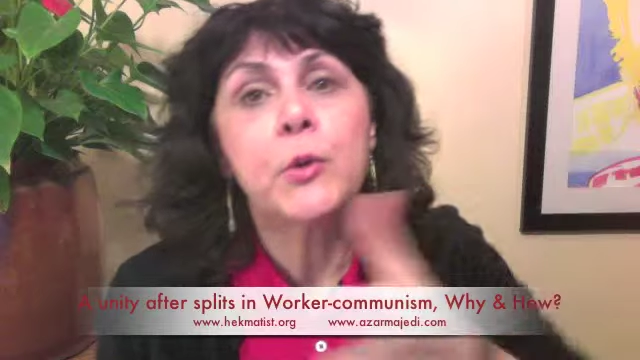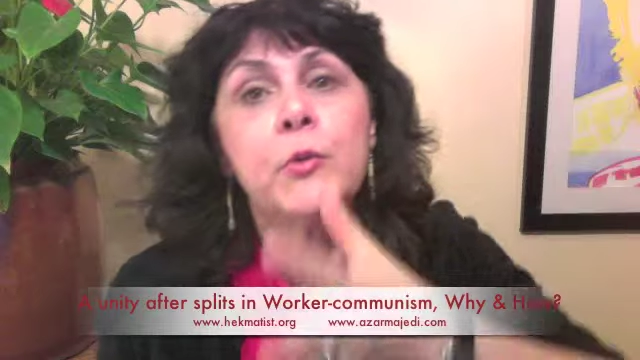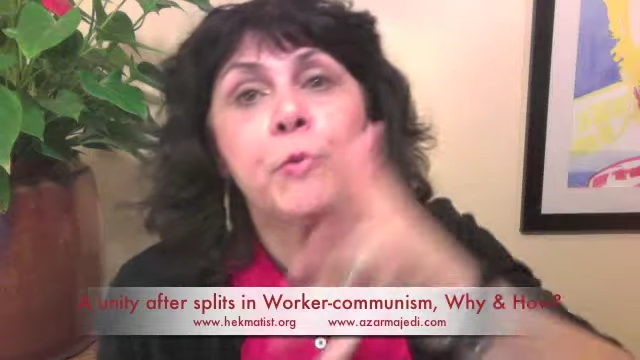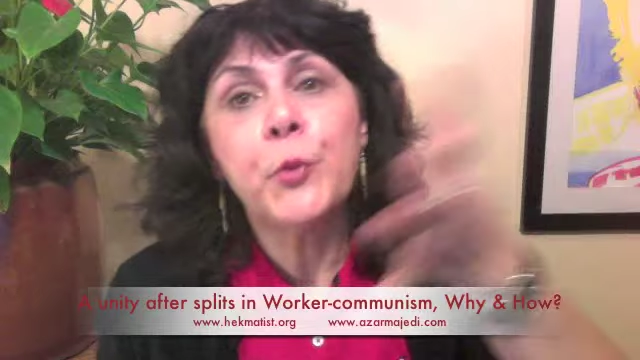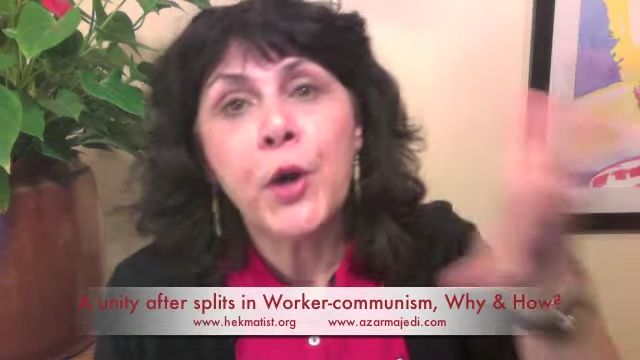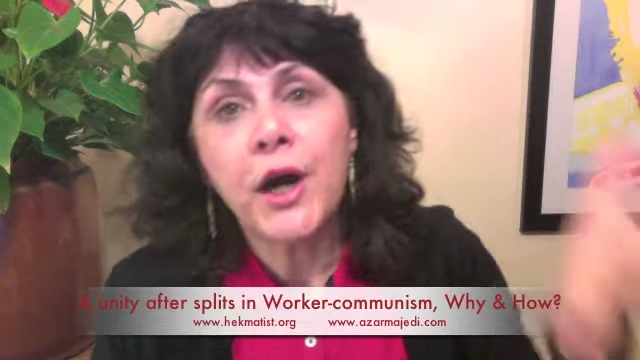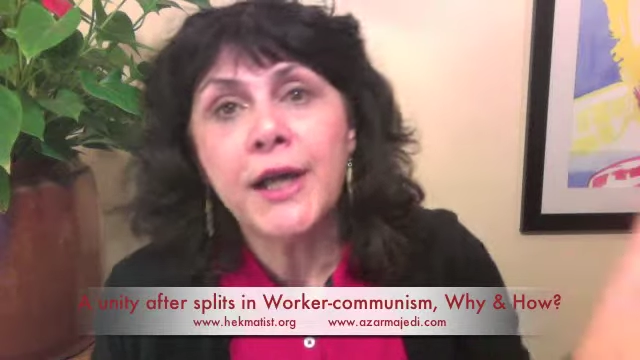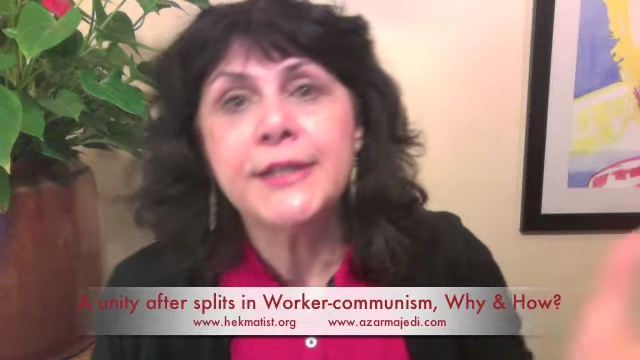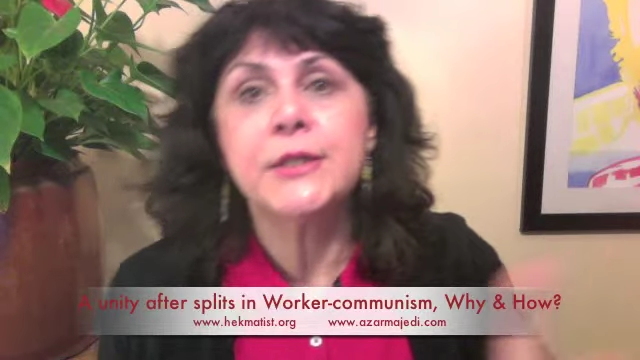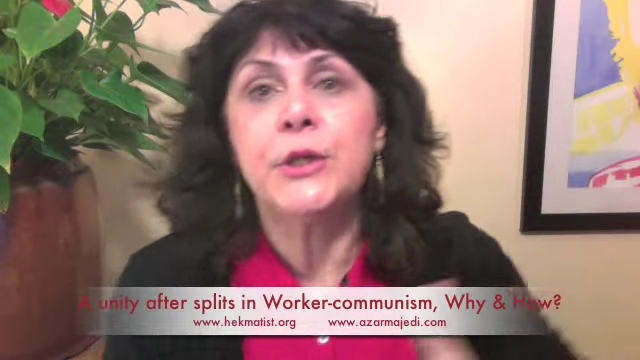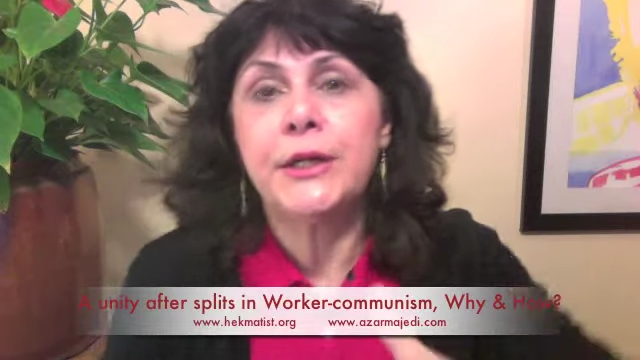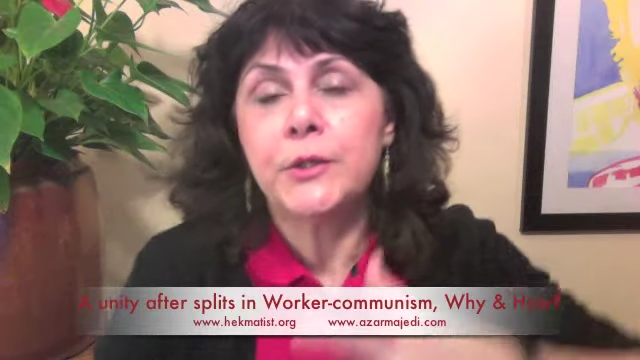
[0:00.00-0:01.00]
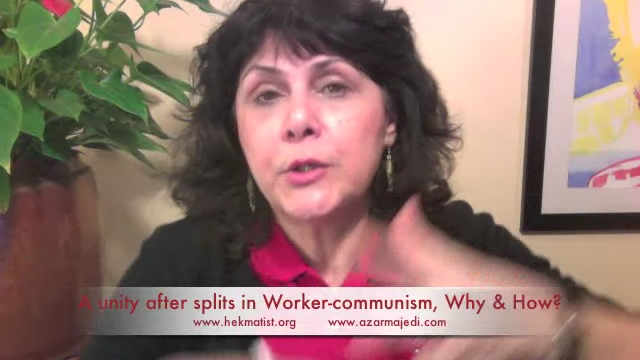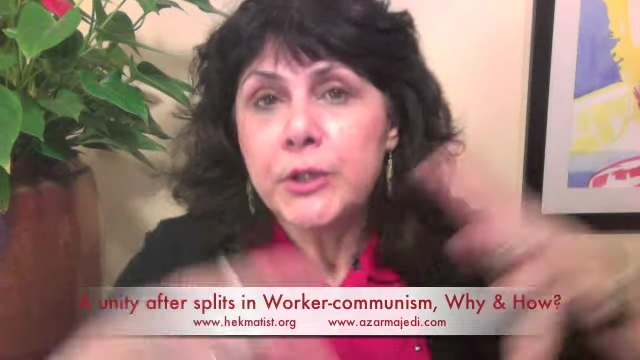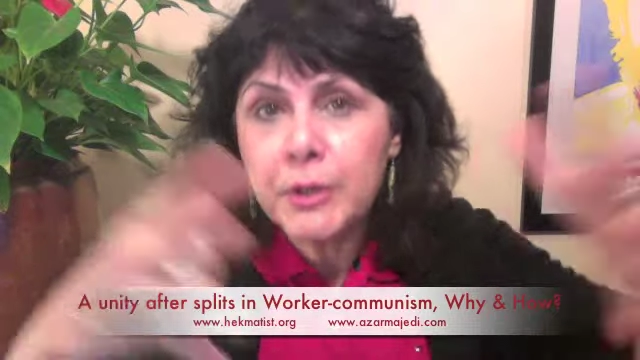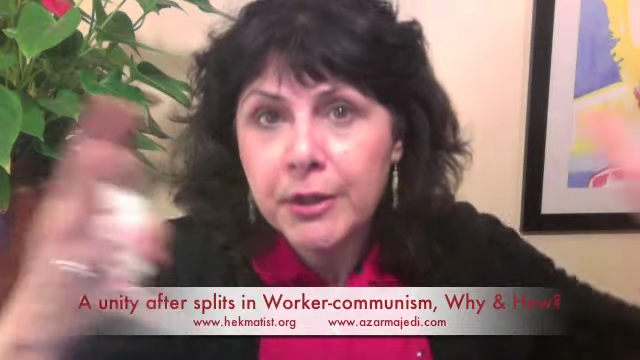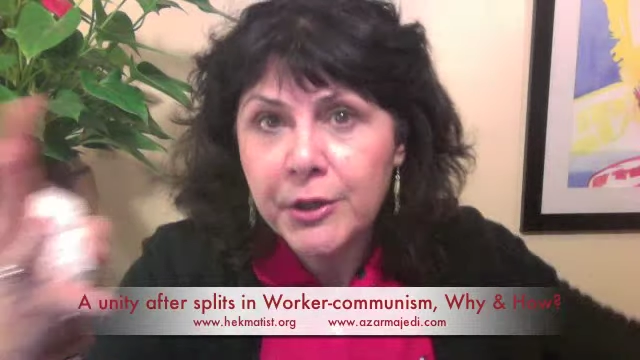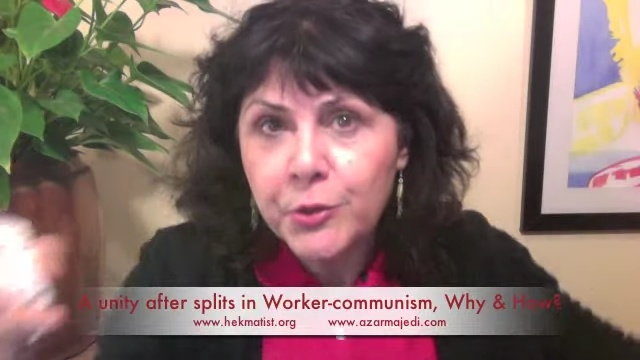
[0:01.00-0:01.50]
wide and
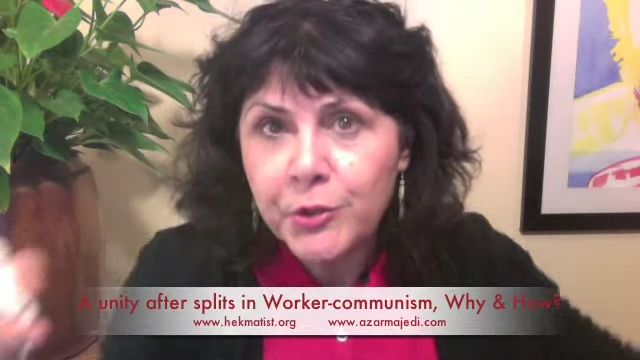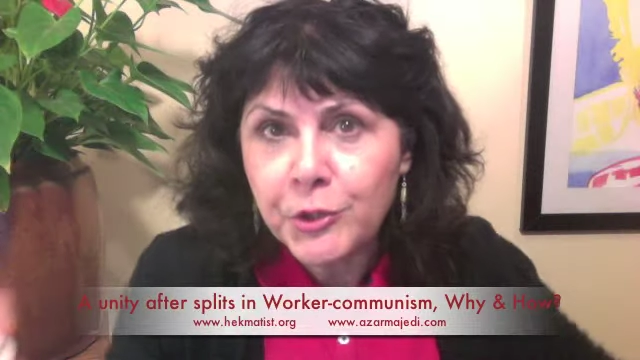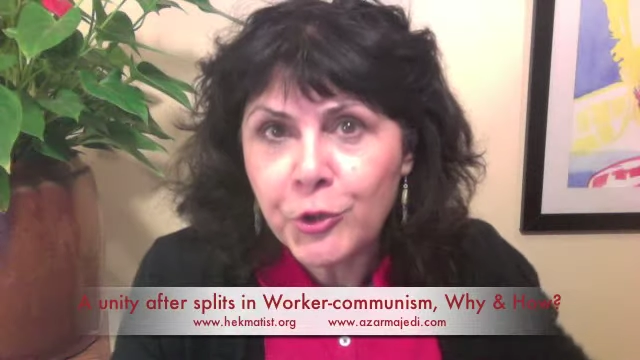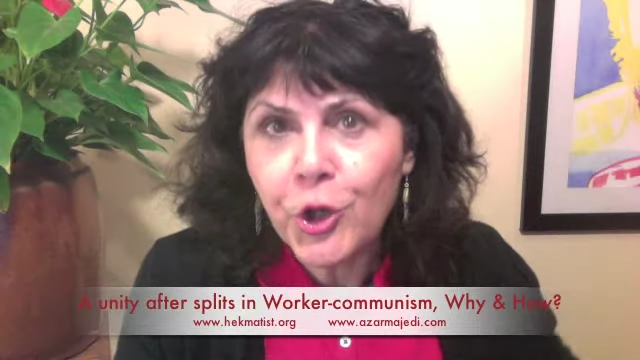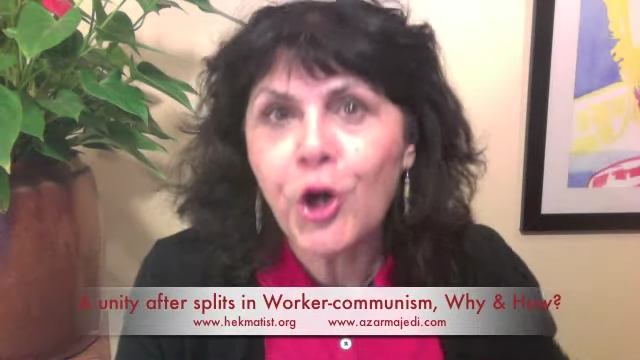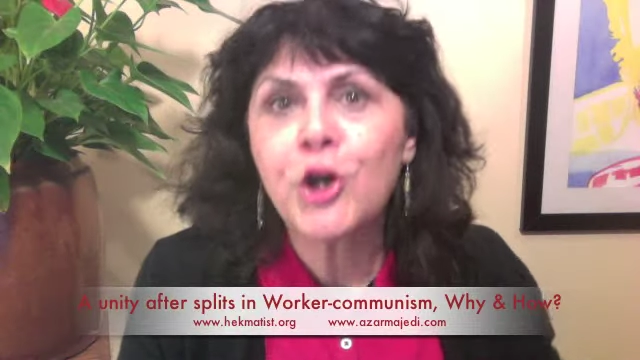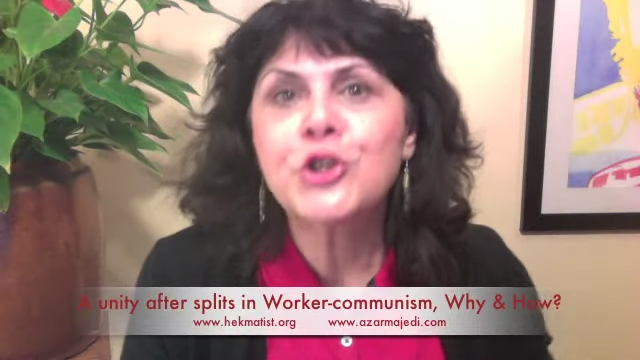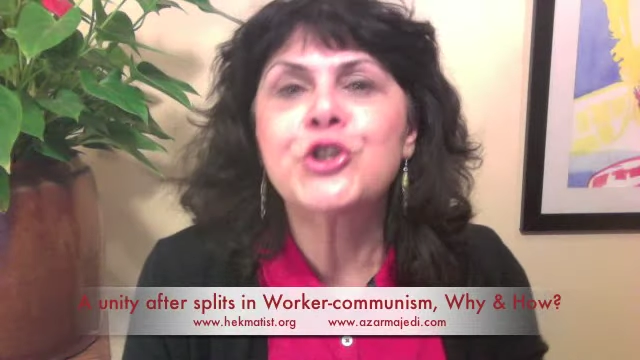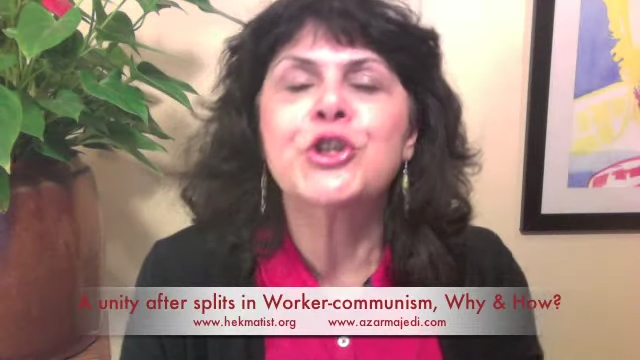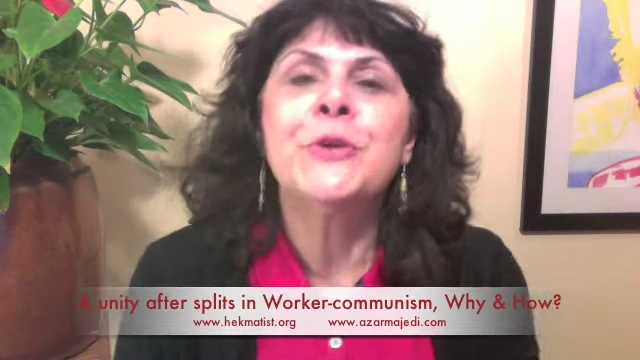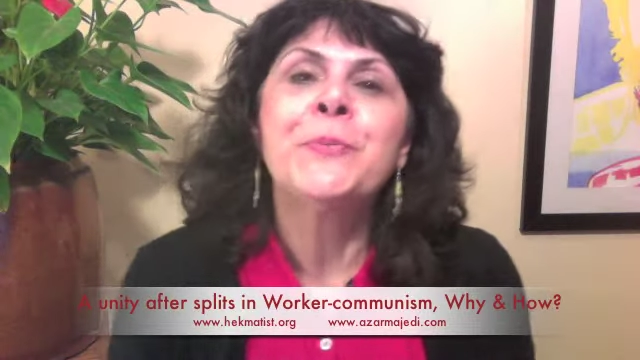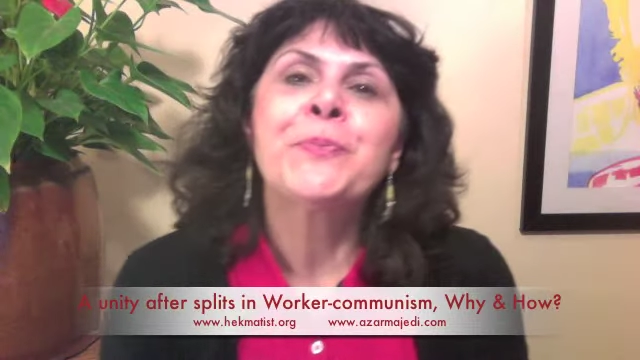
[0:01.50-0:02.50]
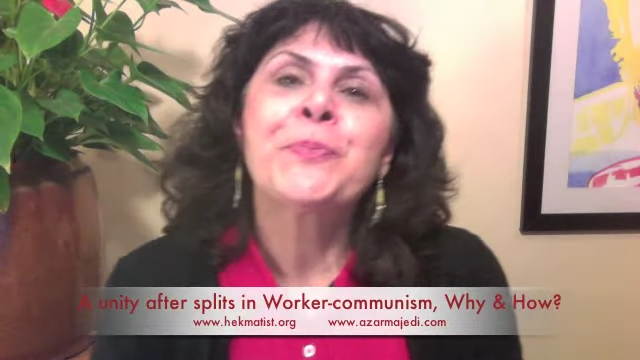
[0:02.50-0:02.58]
uh, large